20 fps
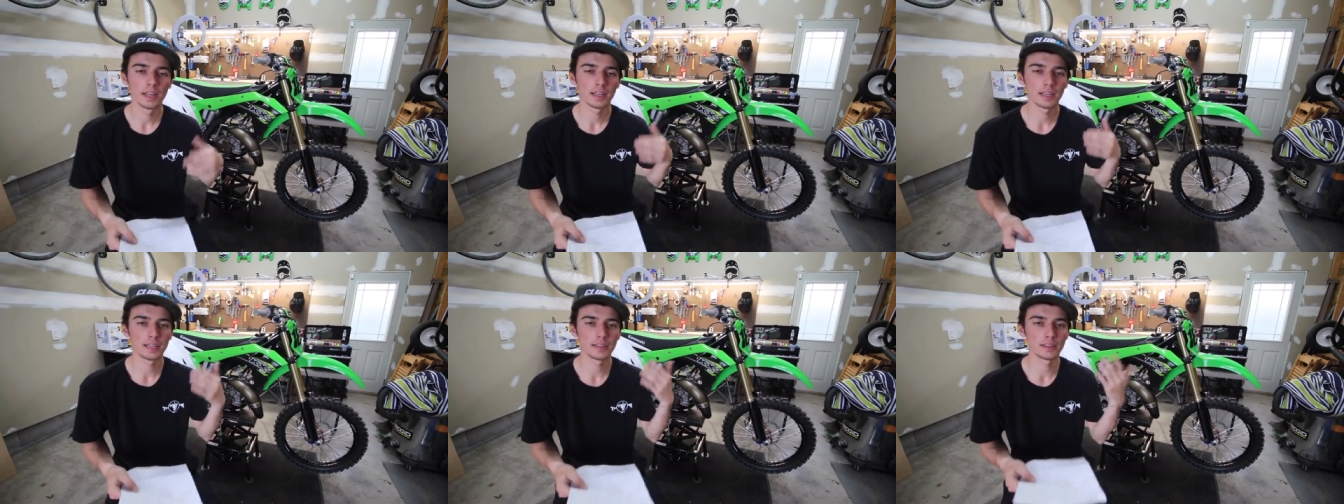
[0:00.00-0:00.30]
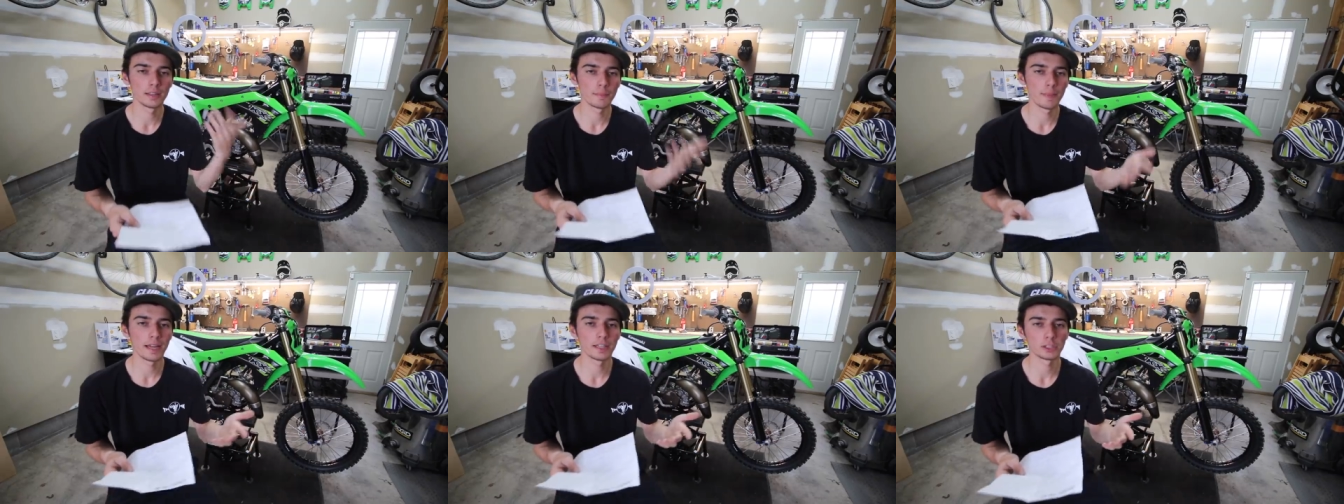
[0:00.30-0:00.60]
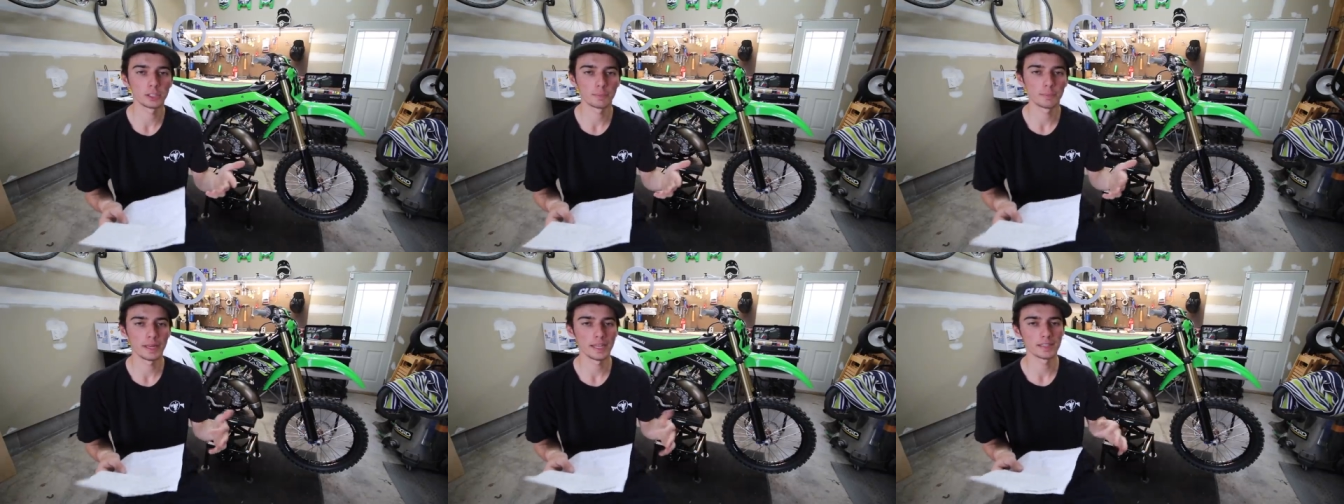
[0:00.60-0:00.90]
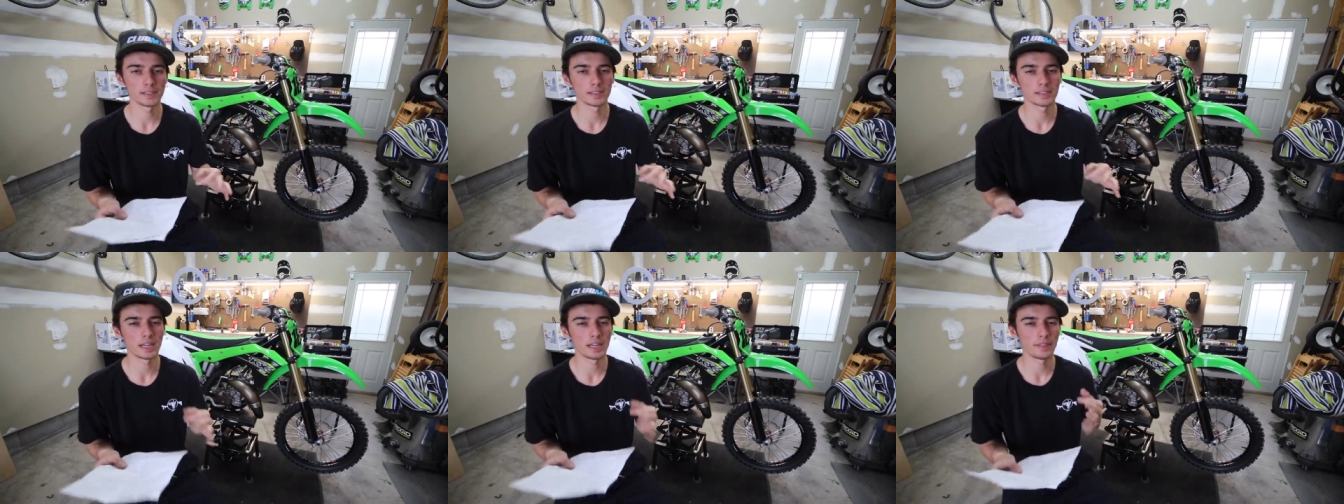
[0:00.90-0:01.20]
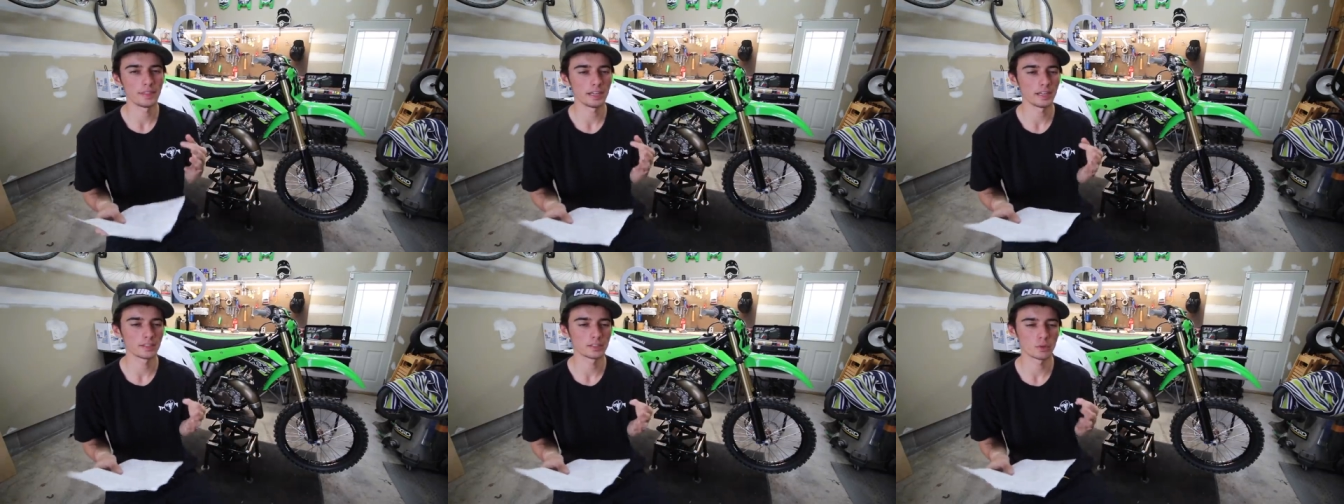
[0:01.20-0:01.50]
get the matching piston. I
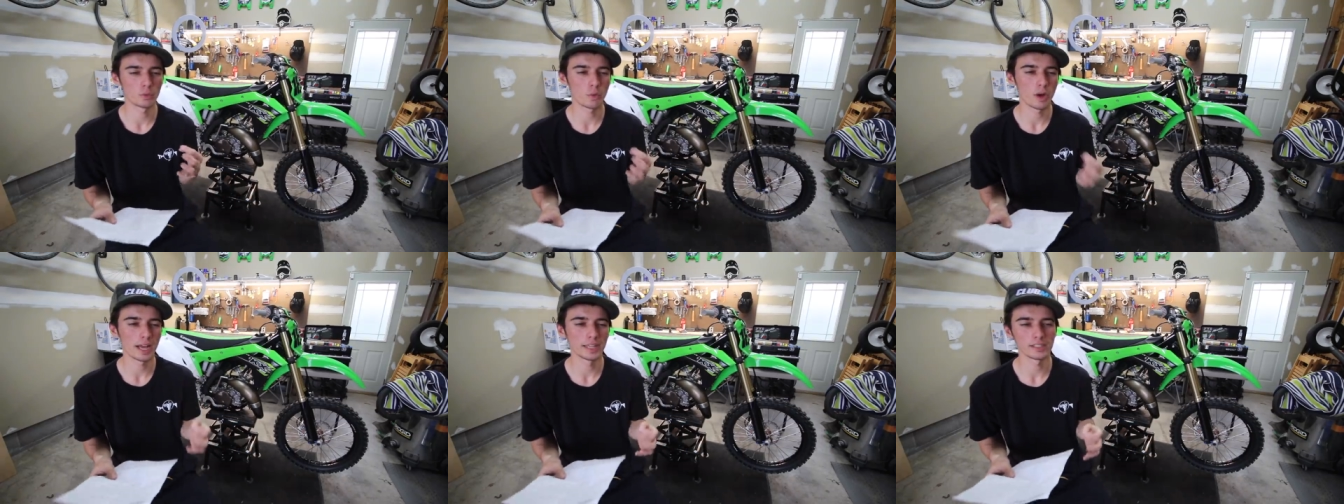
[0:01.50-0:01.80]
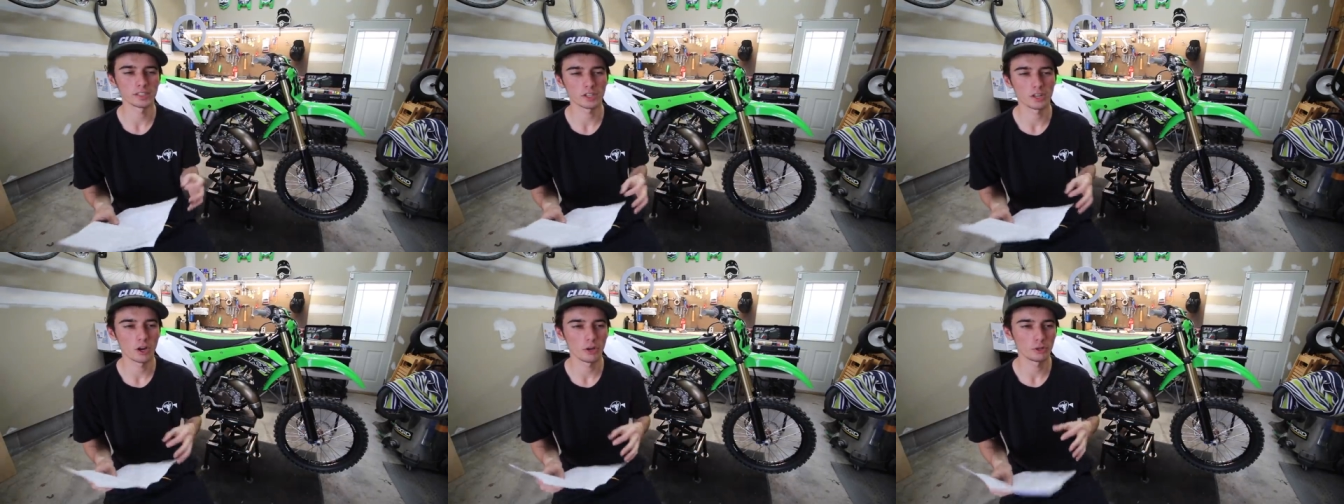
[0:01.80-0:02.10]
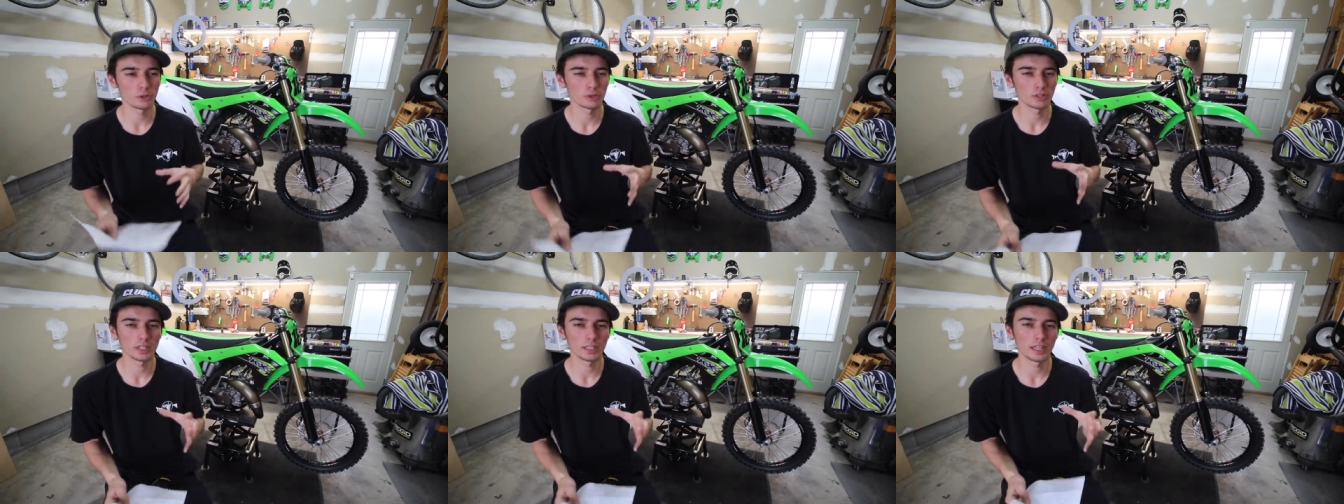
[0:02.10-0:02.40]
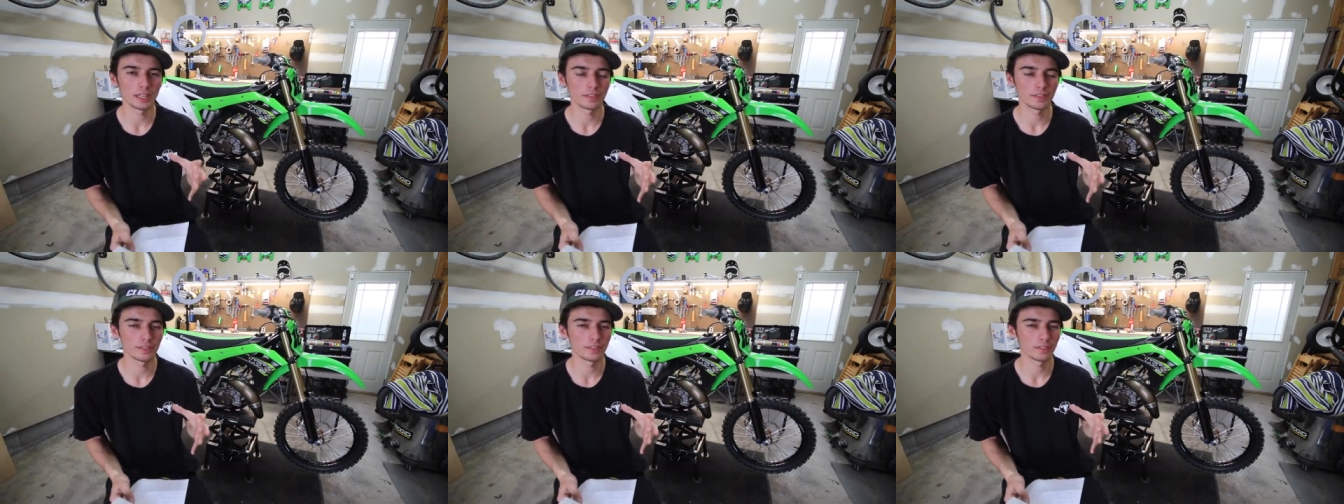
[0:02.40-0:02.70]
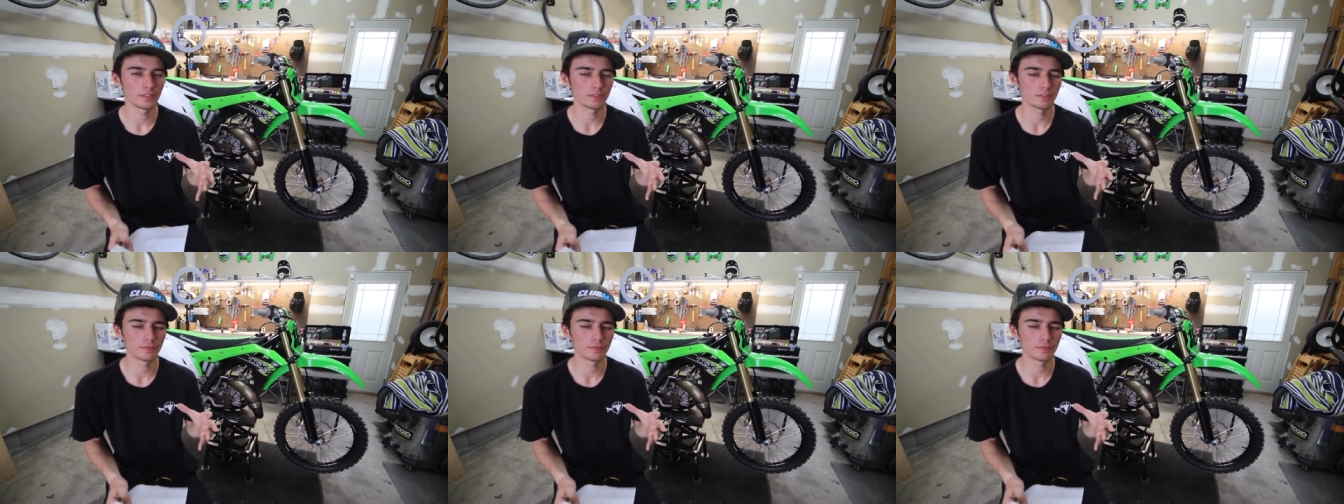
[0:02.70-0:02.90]
think it's a Wiseco. You can get